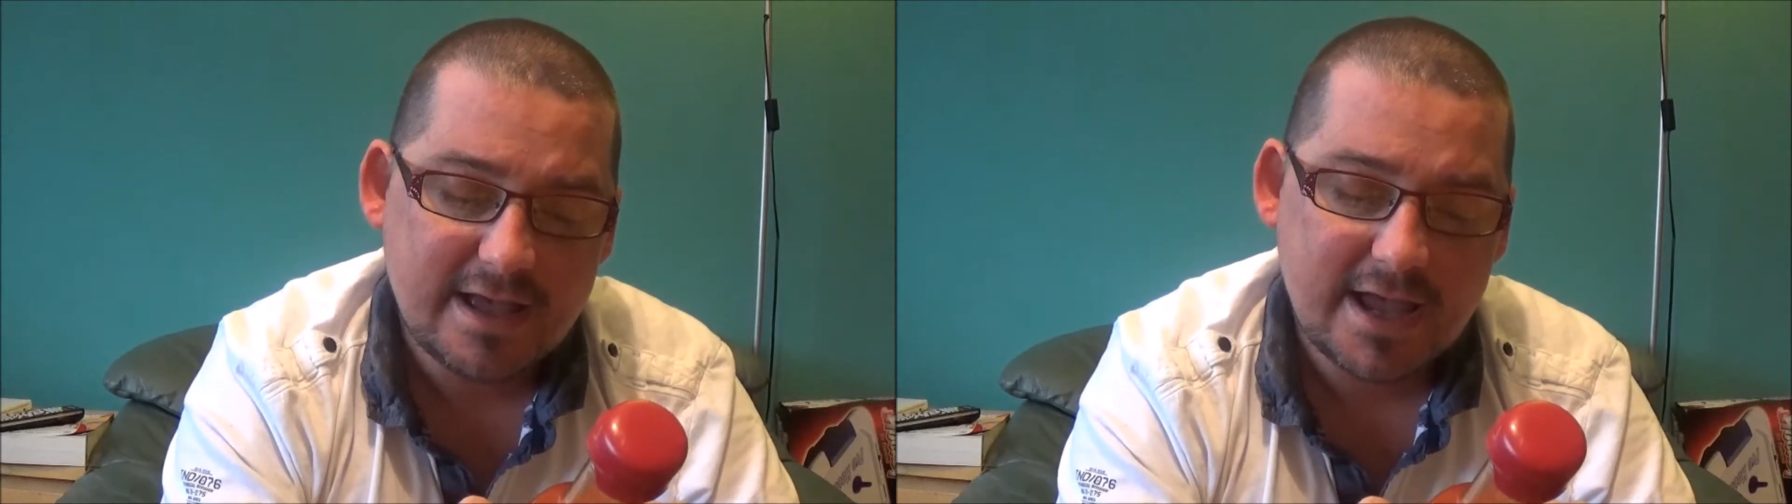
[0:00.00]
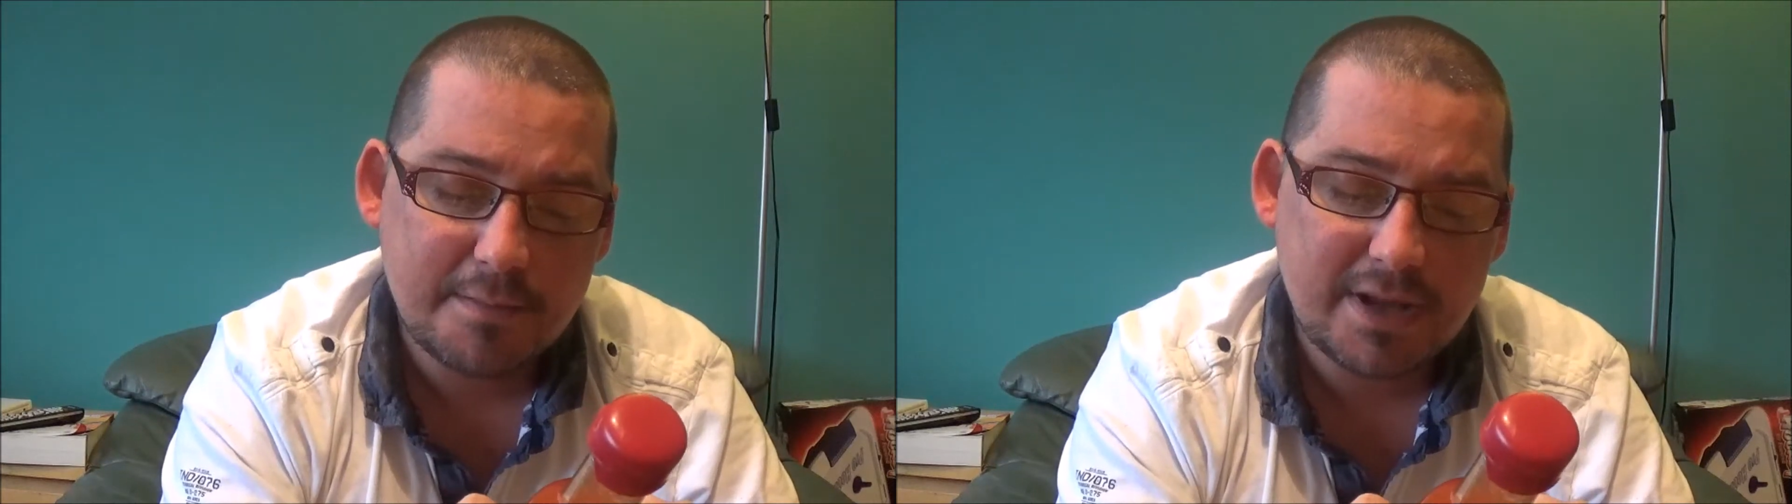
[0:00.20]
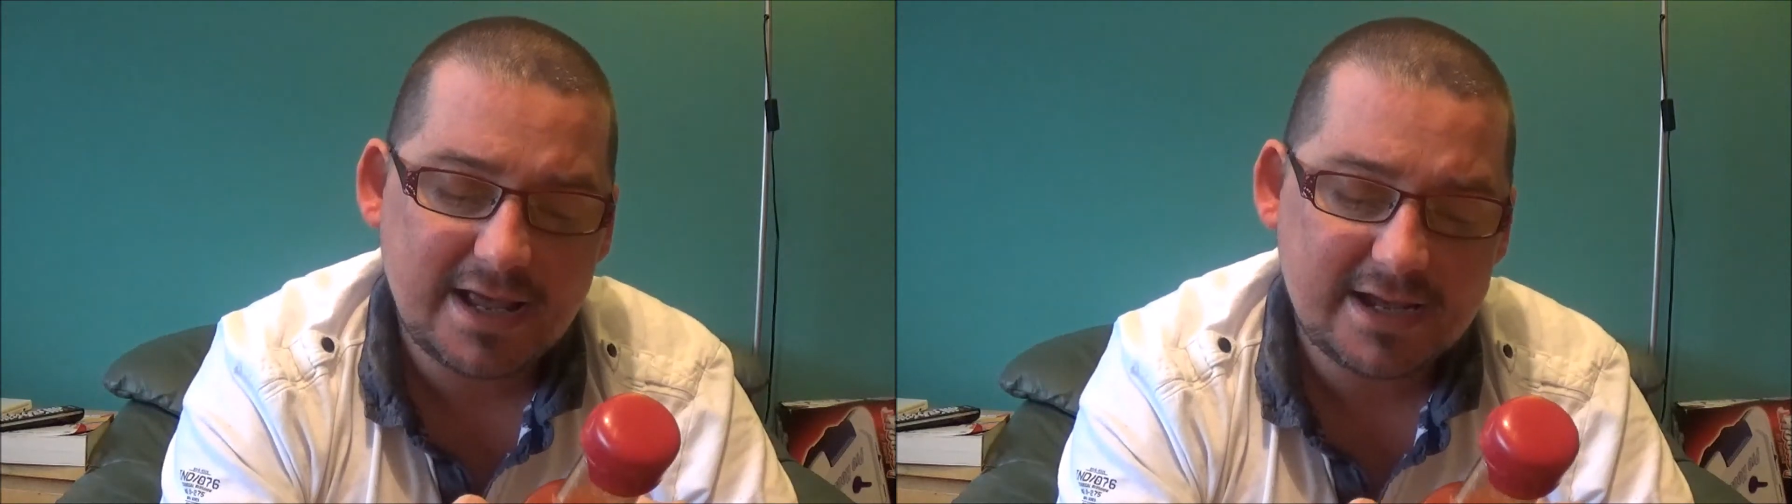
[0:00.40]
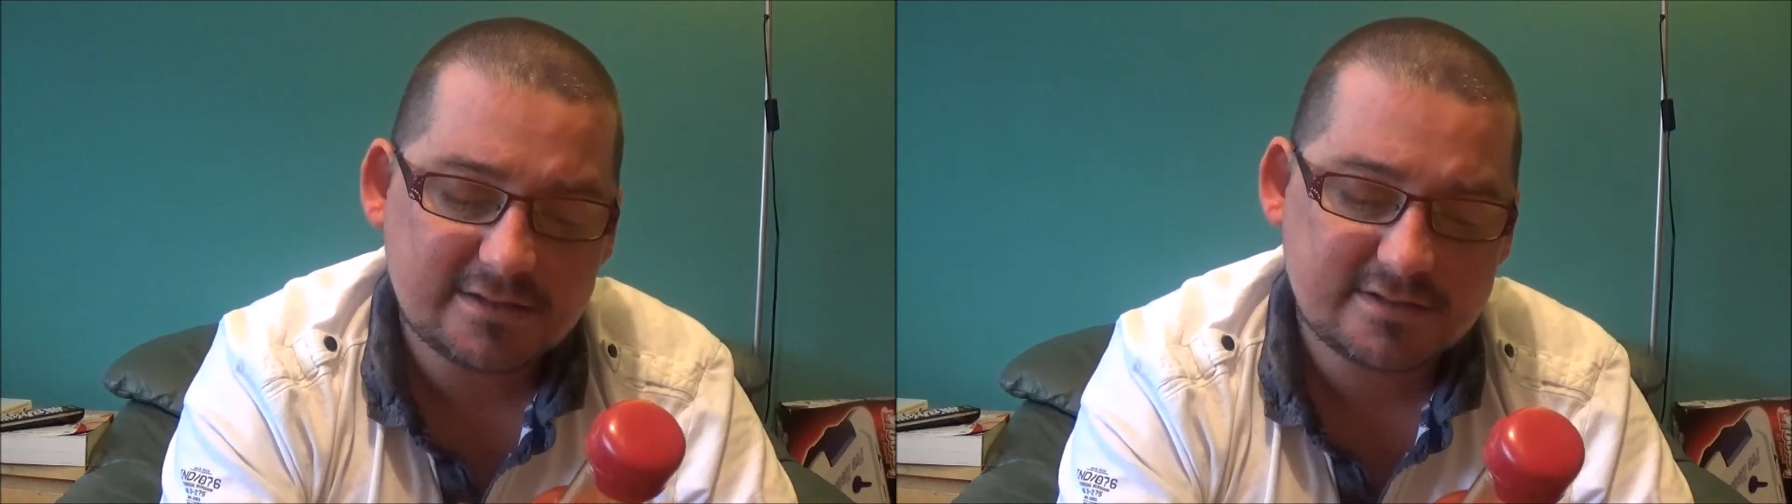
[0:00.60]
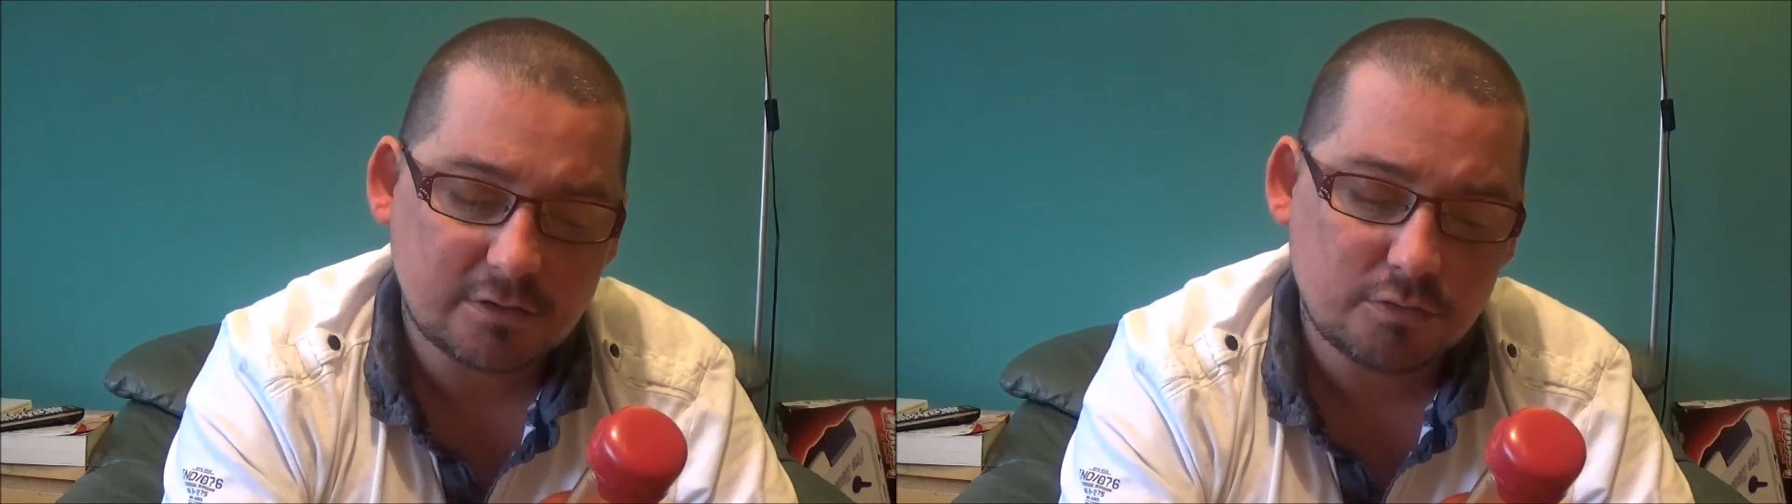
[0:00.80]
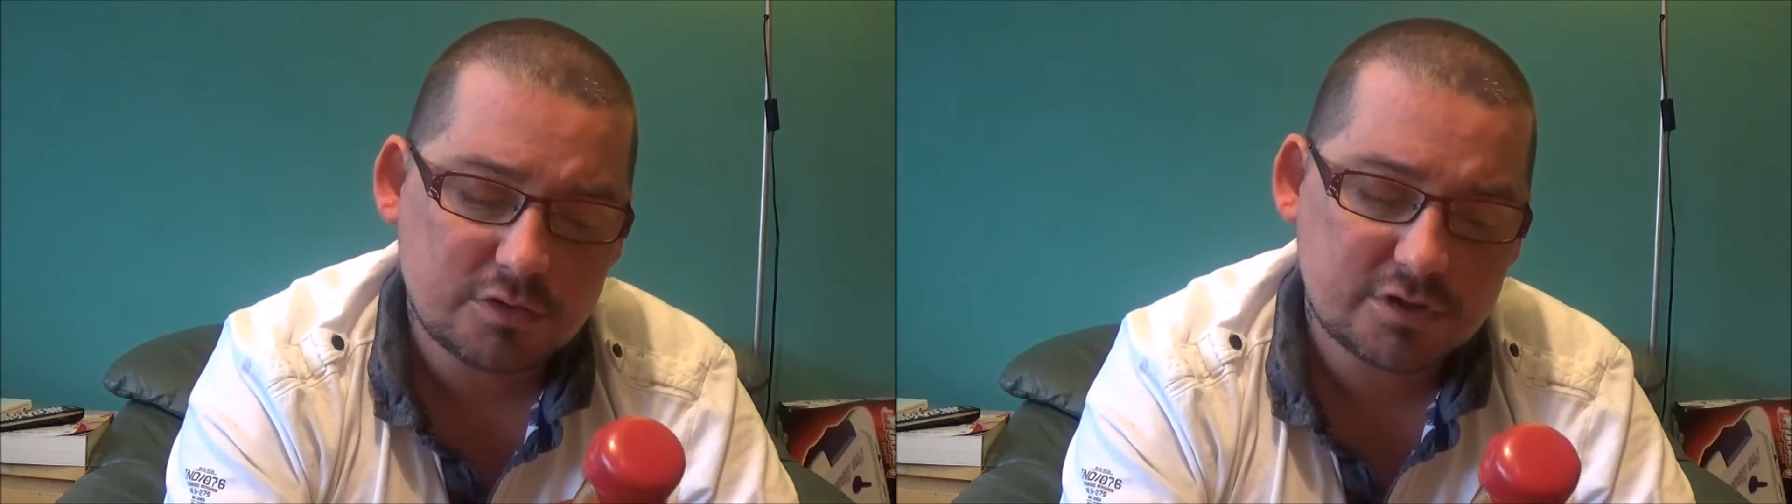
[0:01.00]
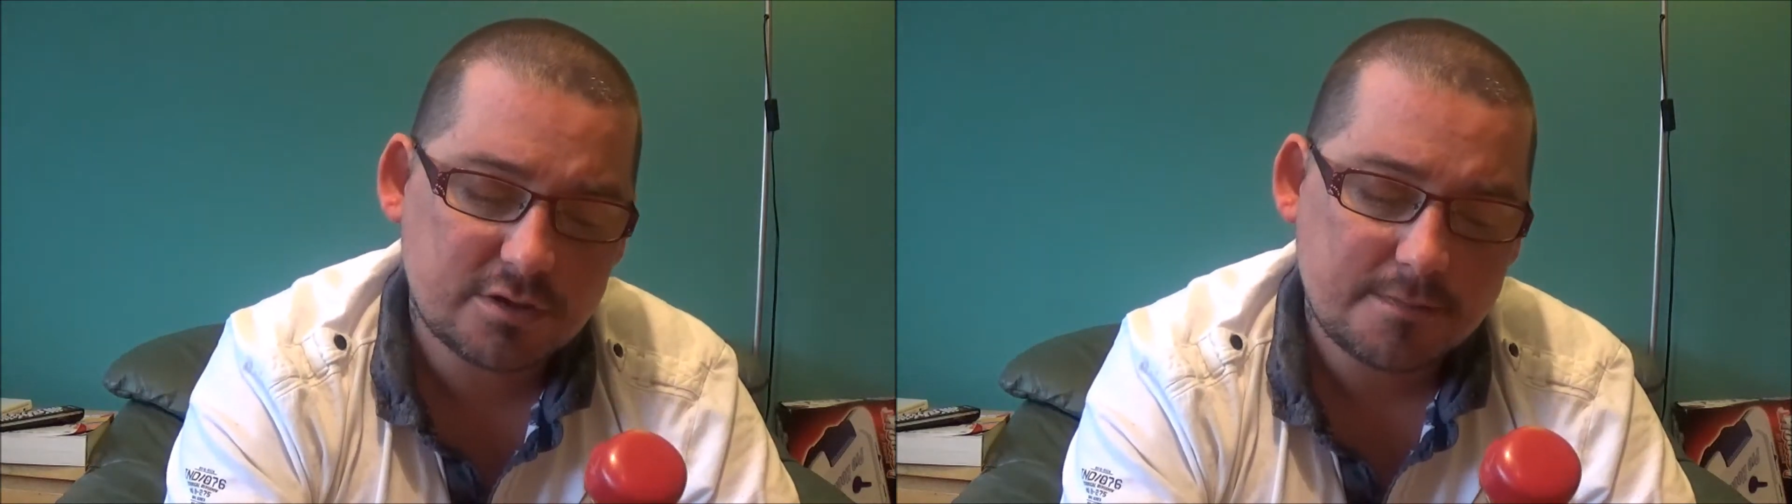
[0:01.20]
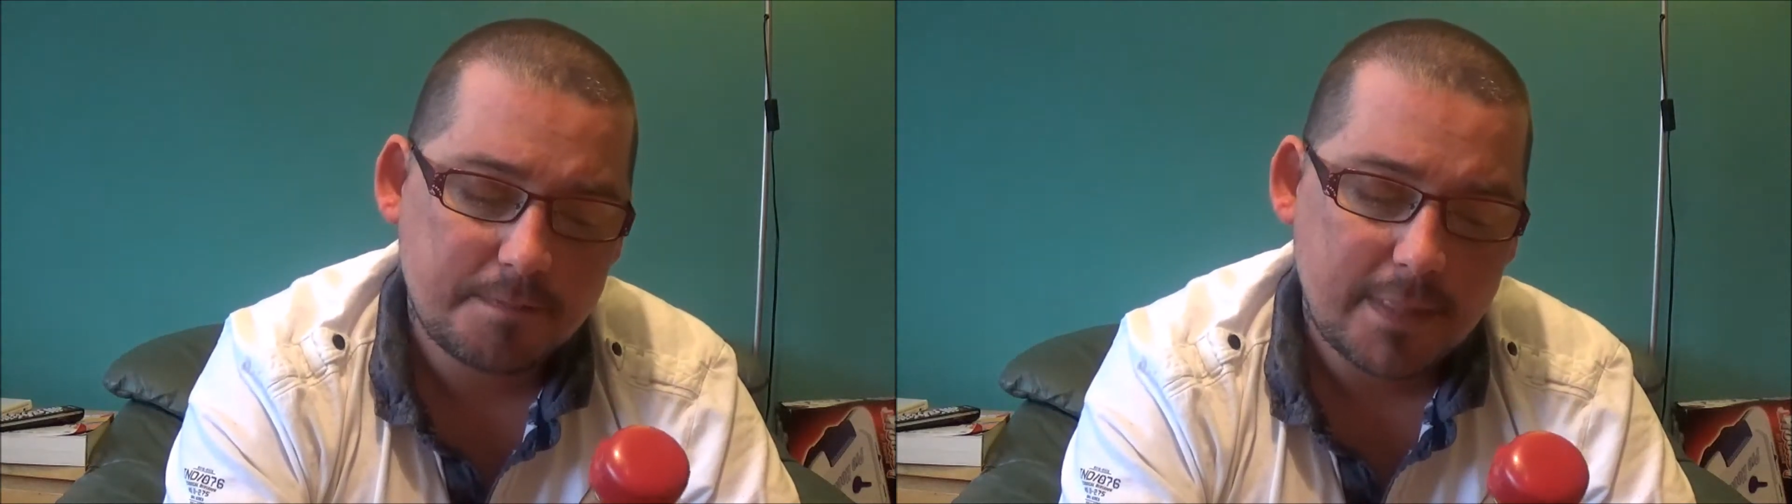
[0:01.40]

Himalayan salt,